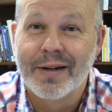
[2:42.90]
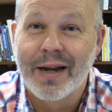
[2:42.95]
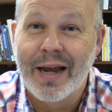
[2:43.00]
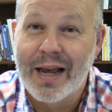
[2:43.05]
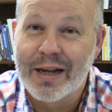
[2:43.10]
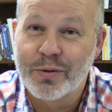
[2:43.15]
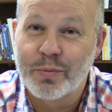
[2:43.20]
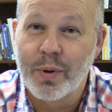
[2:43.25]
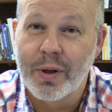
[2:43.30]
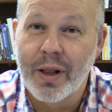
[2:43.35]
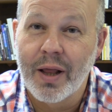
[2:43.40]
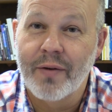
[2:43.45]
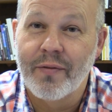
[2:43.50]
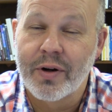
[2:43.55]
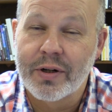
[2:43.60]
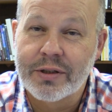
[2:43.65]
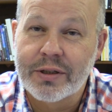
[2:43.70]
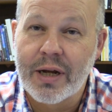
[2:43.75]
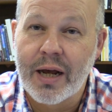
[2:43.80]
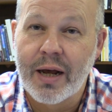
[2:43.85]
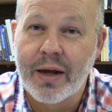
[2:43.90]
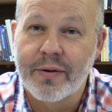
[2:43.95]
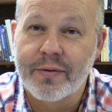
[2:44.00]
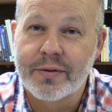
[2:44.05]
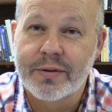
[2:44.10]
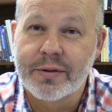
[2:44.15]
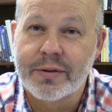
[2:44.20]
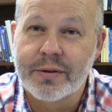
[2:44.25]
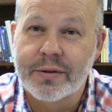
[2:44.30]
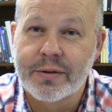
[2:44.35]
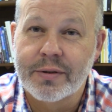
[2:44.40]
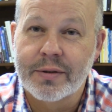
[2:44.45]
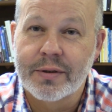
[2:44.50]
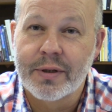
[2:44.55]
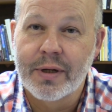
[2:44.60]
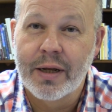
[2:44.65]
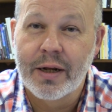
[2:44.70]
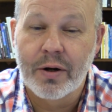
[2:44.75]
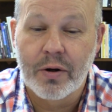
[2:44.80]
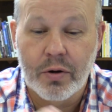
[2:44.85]
as we love ourselves.
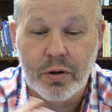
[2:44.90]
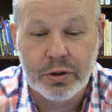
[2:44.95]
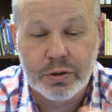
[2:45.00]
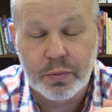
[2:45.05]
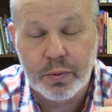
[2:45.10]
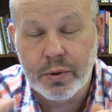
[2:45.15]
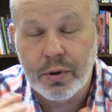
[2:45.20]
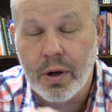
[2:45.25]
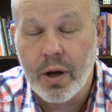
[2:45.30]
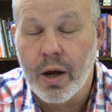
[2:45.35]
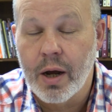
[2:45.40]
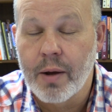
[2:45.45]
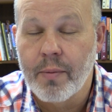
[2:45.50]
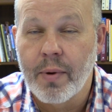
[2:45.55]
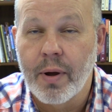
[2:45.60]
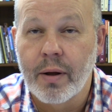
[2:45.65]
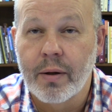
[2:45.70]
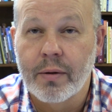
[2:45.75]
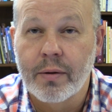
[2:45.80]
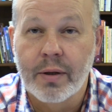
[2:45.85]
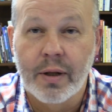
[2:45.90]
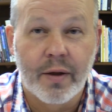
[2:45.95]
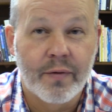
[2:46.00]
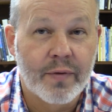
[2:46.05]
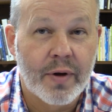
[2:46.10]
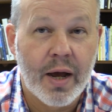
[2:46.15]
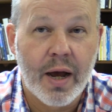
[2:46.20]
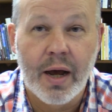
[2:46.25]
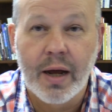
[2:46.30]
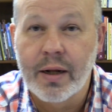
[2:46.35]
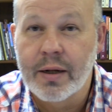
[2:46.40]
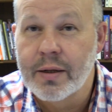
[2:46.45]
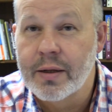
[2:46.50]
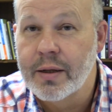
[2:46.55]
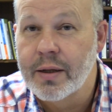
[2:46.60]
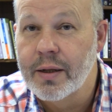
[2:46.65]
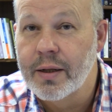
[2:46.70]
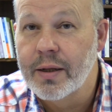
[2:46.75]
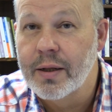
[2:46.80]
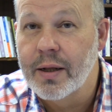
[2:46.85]
And of course we talk about love God,
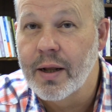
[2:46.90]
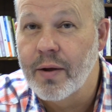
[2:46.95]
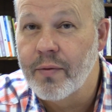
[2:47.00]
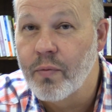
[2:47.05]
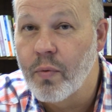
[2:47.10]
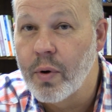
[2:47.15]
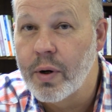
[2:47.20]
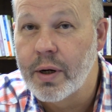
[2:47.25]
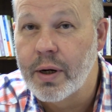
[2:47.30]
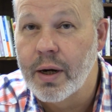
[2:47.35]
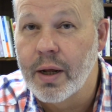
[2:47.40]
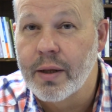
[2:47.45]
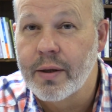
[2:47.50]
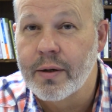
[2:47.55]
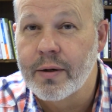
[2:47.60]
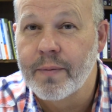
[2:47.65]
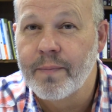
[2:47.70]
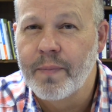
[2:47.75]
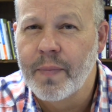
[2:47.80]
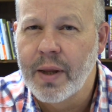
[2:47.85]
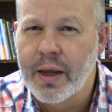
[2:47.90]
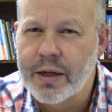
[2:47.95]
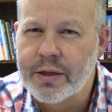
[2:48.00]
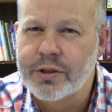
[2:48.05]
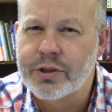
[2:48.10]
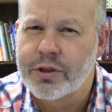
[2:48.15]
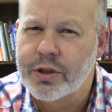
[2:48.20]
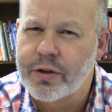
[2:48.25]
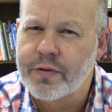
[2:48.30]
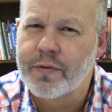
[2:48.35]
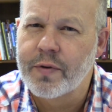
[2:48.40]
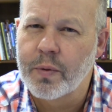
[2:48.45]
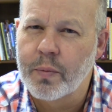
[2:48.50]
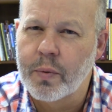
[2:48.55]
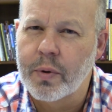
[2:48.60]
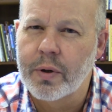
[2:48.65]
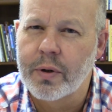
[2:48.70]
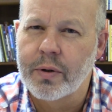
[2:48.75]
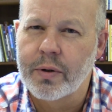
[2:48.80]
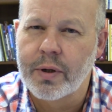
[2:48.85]
love one another, and serve the
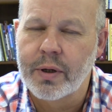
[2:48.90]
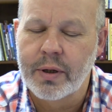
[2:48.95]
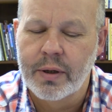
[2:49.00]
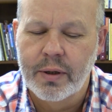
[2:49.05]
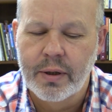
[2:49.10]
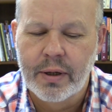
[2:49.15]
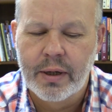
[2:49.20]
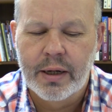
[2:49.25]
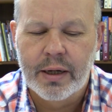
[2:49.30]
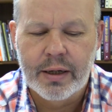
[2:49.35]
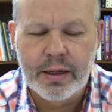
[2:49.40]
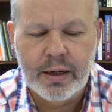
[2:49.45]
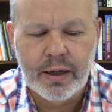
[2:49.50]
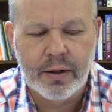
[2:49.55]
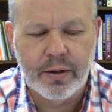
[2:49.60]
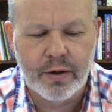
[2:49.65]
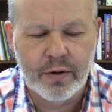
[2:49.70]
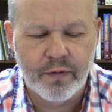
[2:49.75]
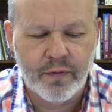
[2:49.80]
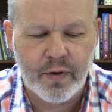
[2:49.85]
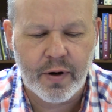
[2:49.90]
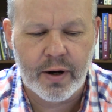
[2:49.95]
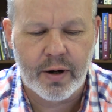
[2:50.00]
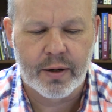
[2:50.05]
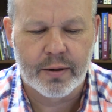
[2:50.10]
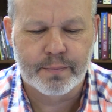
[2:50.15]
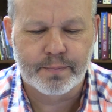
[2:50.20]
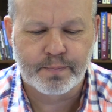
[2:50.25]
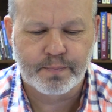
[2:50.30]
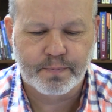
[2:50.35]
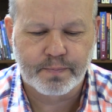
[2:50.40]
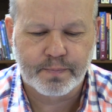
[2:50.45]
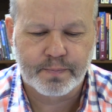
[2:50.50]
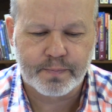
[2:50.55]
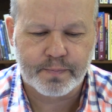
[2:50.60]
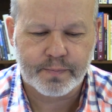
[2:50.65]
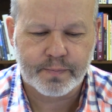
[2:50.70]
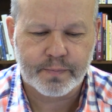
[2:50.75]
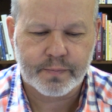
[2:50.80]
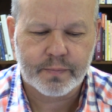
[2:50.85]
world near and far.
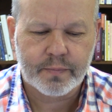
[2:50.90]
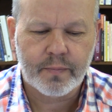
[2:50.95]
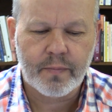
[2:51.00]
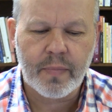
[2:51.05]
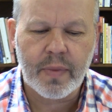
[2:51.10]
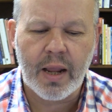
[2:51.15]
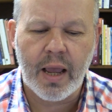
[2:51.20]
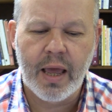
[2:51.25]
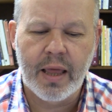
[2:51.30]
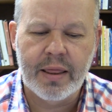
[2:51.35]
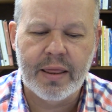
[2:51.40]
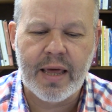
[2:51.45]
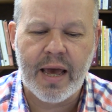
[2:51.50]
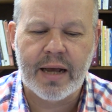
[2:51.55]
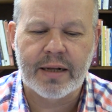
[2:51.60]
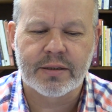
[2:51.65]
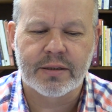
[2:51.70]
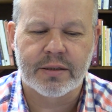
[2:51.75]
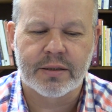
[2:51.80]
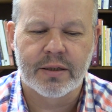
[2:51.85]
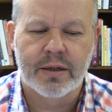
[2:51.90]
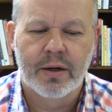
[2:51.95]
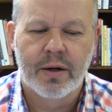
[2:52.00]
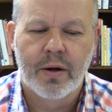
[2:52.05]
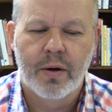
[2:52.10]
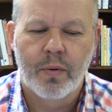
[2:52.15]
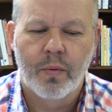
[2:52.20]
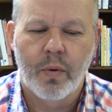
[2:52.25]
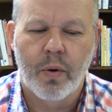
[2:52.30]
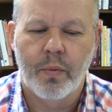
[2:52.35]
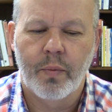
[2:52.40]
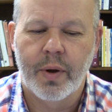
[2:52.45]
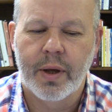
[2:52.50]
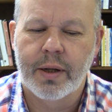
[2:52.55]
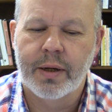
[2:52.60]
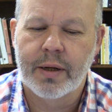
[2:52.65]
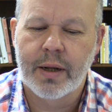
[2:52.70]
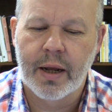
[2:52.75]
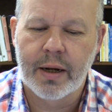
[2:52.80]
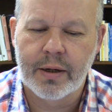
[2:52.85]
And that's what we
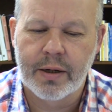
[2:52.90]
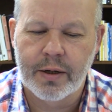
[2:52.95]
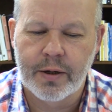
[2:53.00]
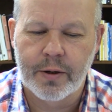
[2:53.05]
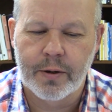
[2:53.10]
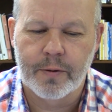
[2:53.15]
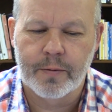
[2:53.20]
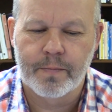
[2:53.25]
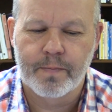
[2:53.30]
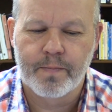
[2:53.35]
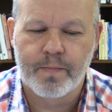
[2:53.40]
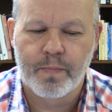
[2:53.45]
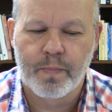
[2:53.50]
intend to do.